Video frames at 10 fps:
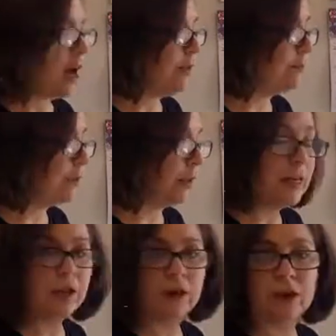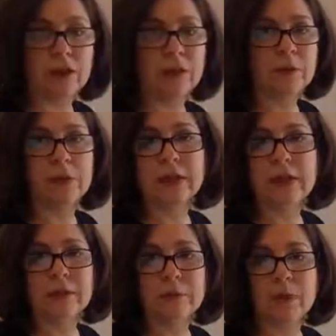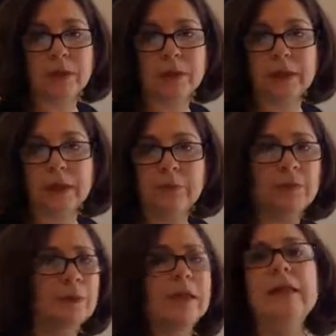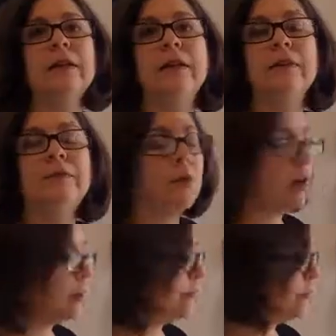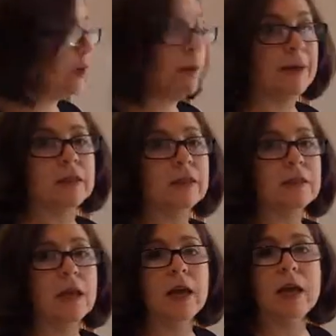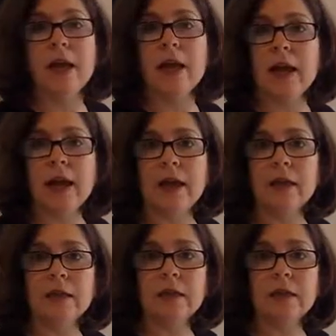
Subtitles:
I have plenty of garland, plenty of sparkly, plenty of ornaments, and